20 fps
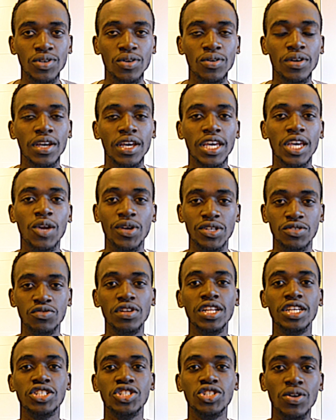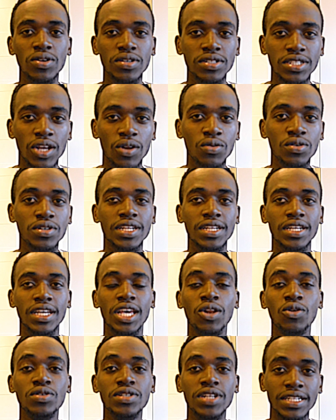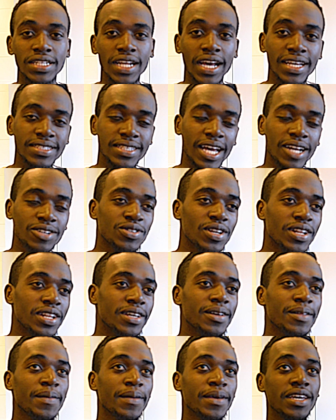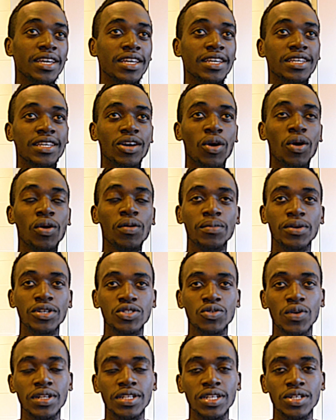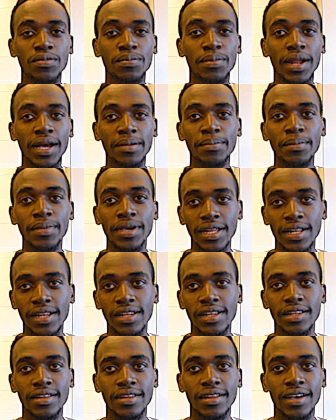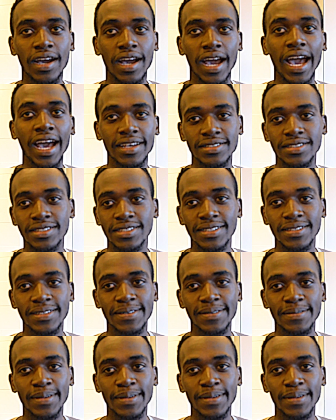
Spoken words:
So he was really shocked. He looked at us. Actually, he almost wanted to blackmail us.